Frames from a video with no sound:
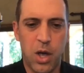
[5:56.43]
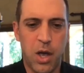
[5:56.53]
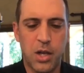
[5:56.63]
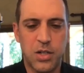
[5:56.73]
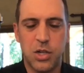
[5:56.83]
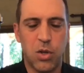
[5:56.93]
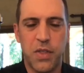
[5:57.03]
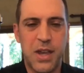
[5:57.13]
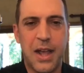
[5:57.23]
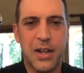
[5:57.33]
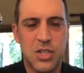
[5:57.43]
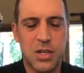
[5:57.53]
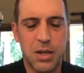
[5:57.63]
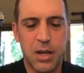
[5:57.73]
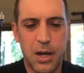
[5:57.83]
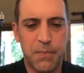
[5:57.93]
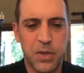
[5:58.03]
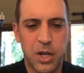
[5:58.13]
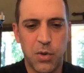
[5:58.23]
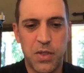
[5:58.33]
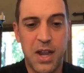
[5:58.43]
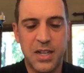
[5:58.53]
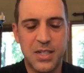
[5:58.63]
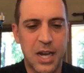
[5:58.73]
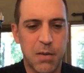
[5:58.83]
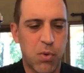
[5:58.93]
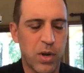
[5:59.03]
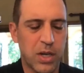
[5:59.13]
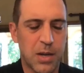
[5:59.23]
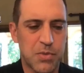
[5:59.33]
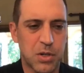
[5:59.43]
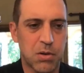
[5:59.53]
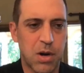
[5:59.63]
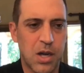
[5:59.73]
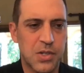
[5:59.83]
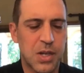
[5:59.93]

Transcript: until the next data point comes across.